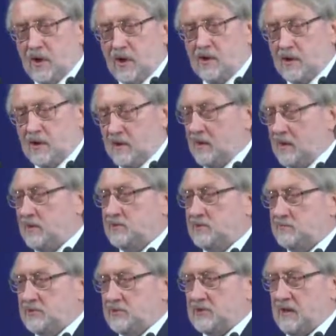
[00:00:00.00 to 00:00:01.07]
the
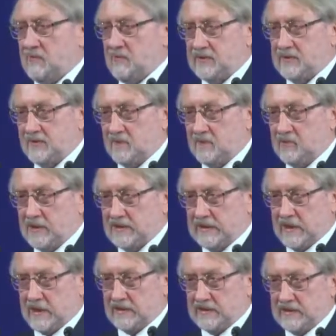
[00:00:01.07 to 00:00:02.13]
natural
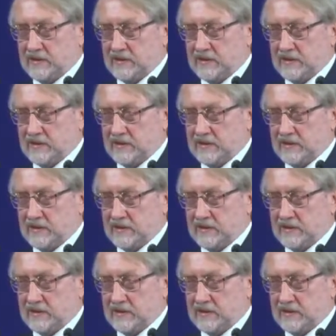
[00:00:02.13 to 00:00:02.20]
immunity